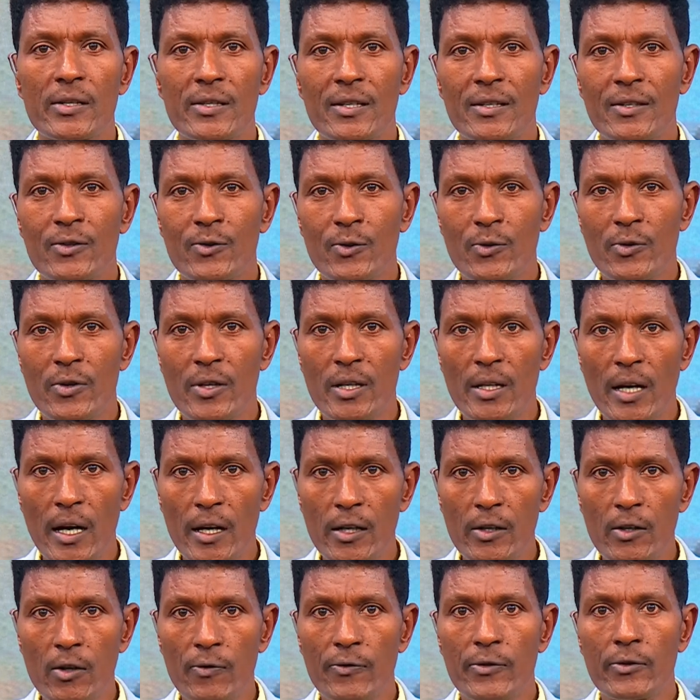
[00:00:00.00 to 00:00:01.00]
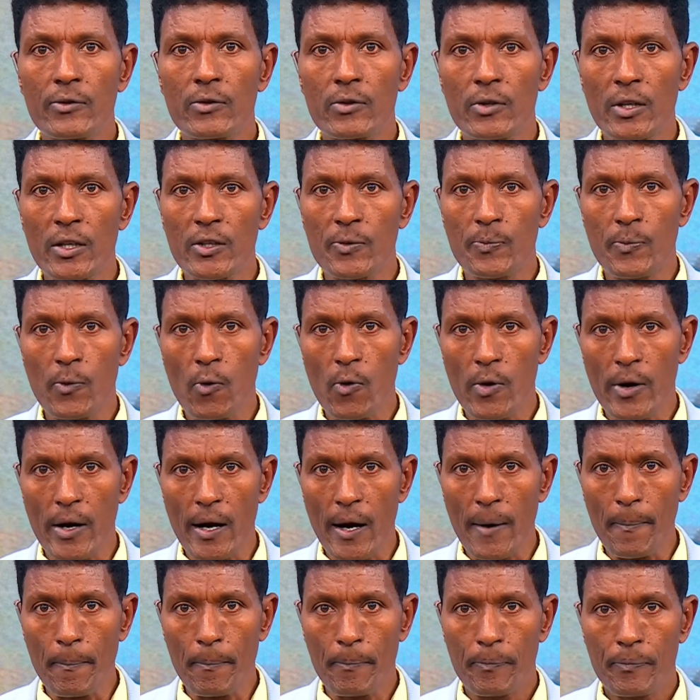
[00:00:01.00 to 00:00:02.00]
us to the end of today's
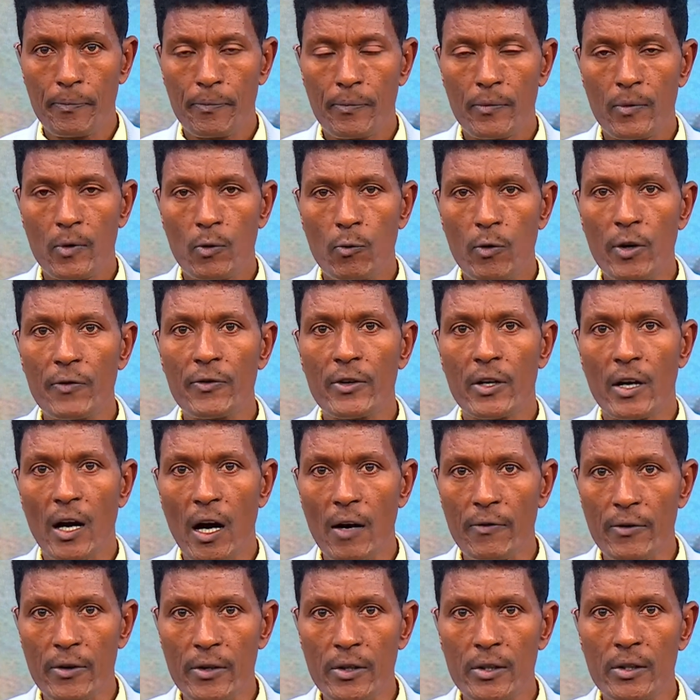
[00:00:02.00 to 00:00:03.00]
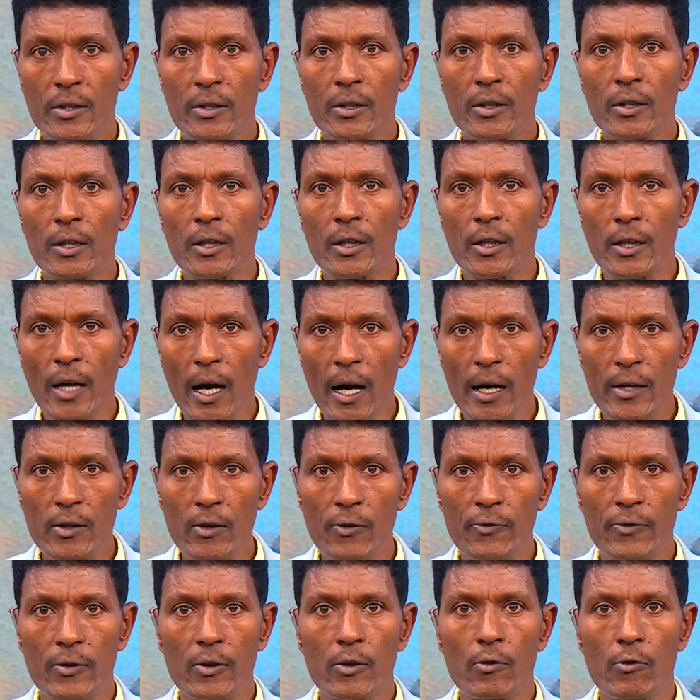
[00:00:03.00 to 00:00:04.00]
program. We've covered a lot
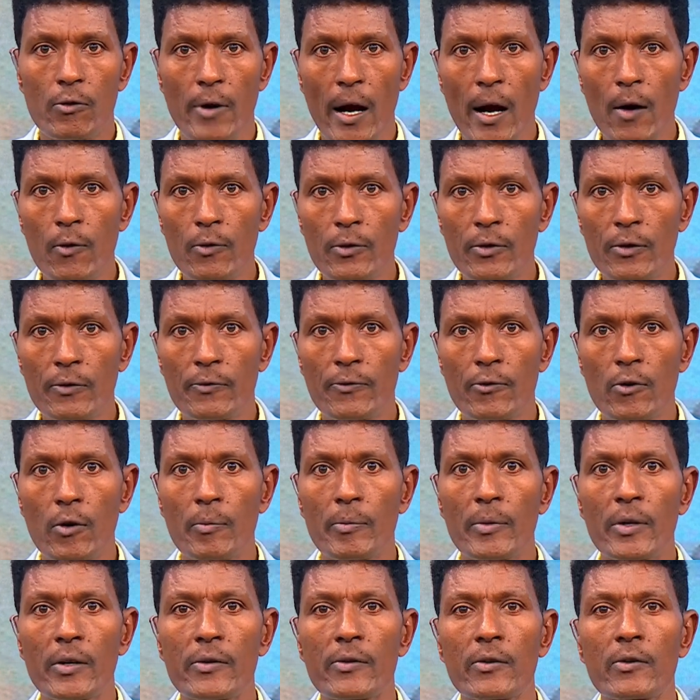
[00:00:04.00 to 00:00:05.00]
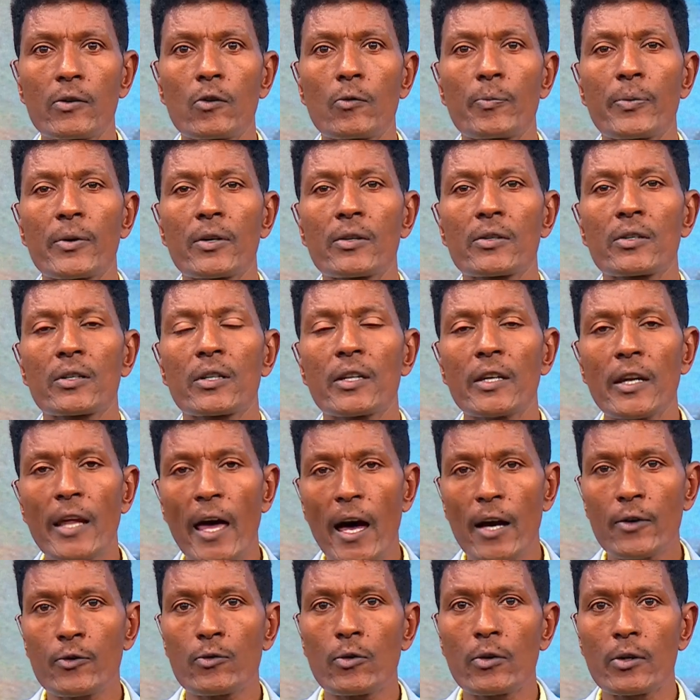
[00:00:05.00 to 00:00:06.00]
of ground, from Ethiopia's
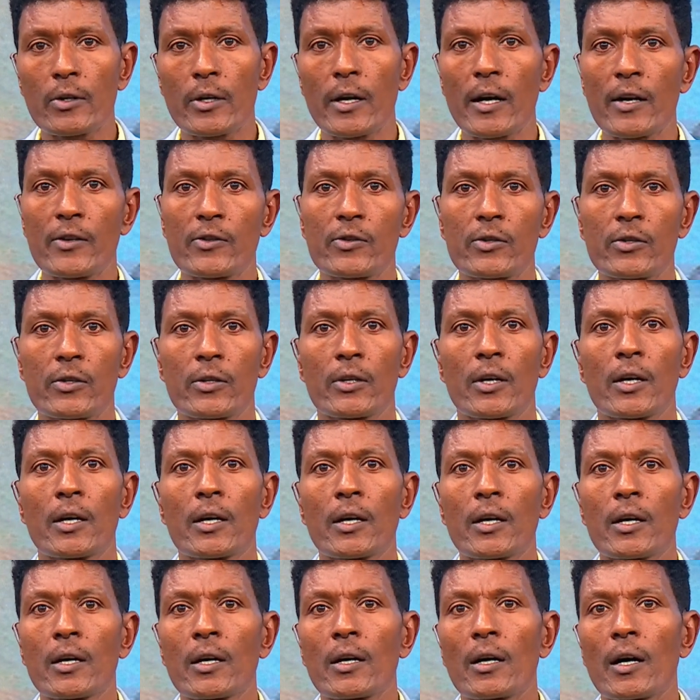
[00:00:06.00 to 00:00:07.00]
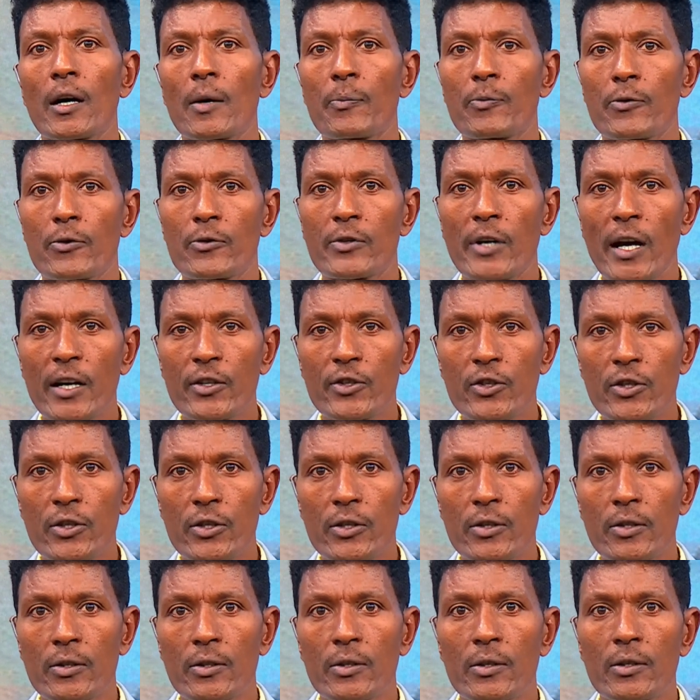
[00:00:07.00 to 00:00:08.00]
natural gas
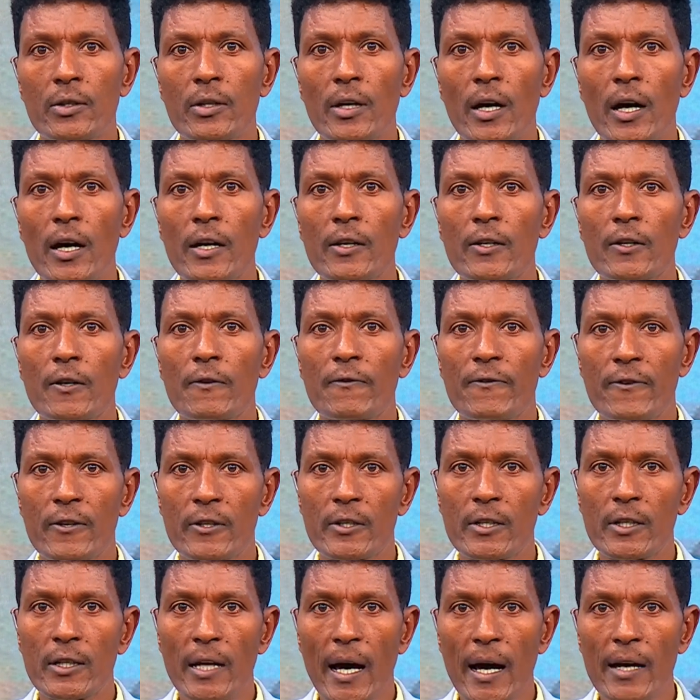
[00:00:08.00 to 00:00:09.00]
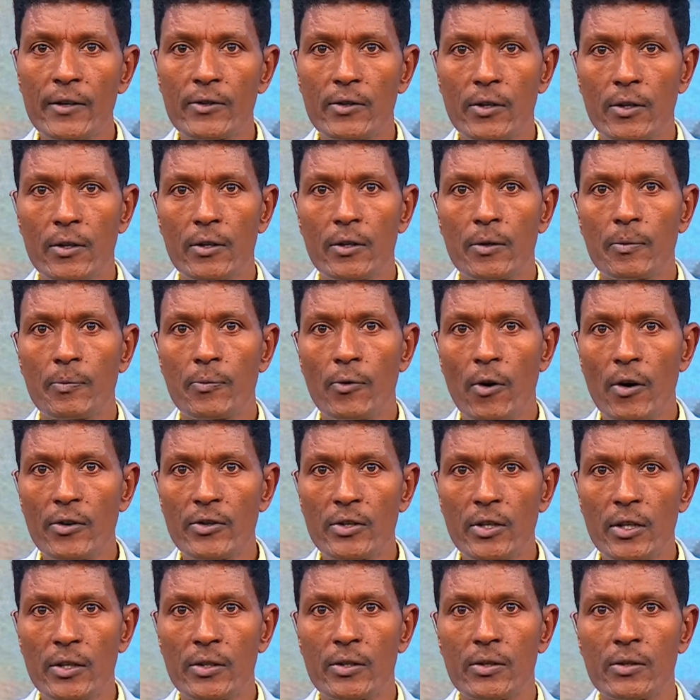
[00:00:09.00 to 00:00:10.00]
production and fertilizer
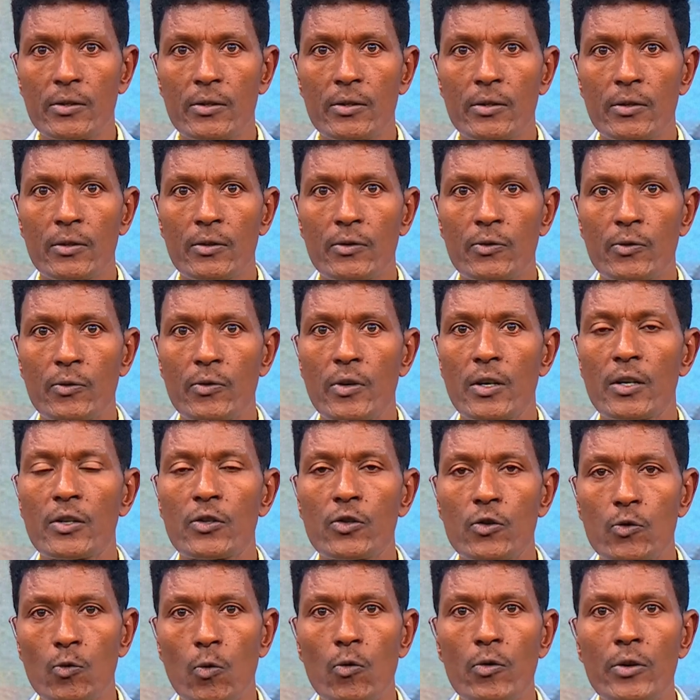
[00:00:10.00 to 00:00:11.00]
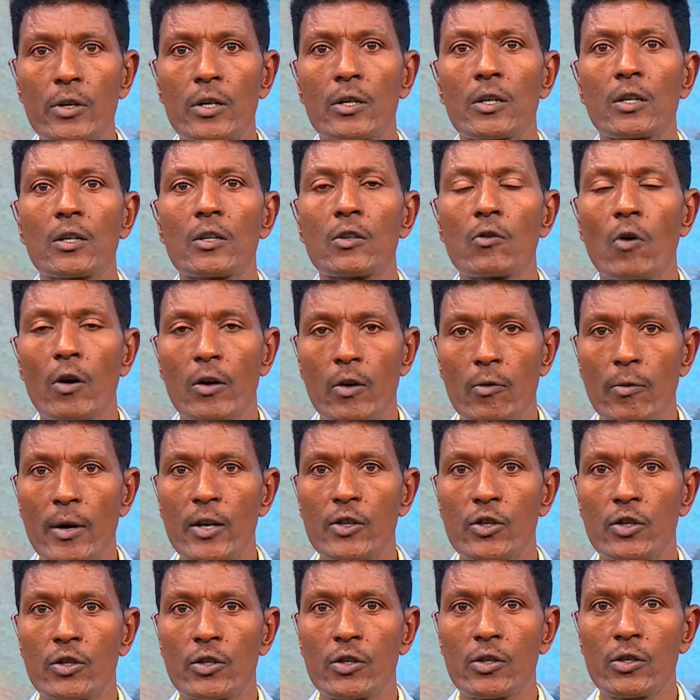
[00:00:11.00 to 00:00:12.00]
projects to the historic
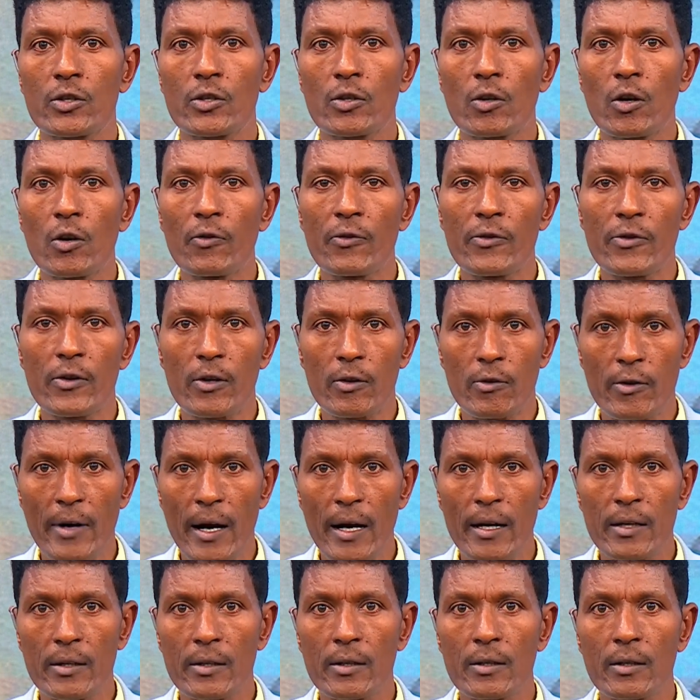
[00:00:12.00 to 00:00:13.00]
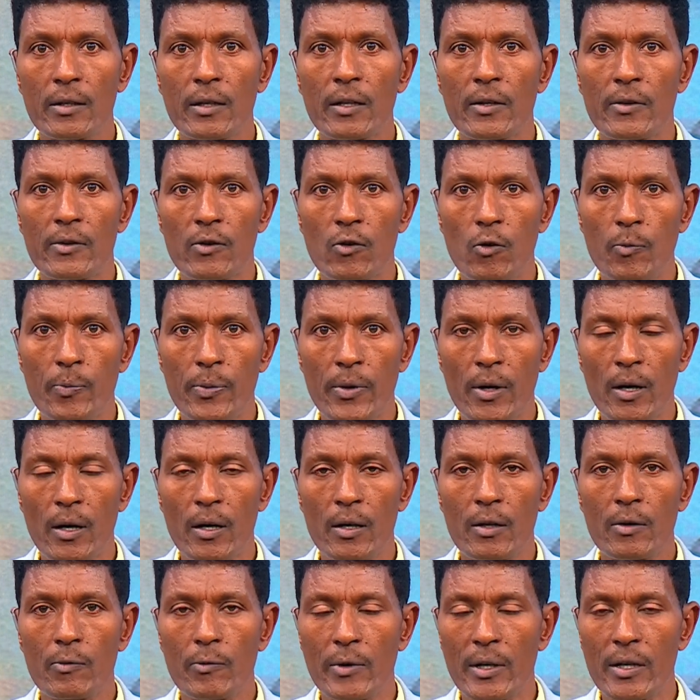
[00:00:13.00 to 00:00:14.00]
inauguration of the Grand
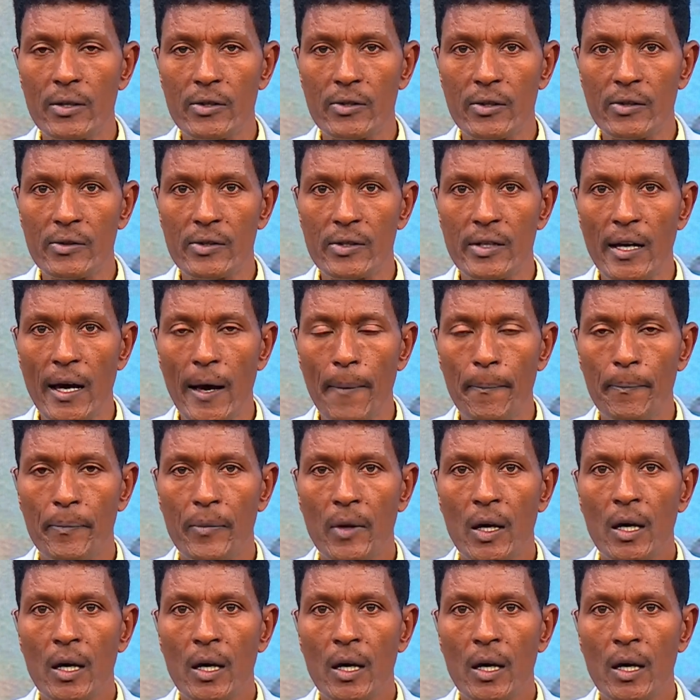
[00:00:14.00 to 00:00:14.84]
Ethiopian Renaissance Dam.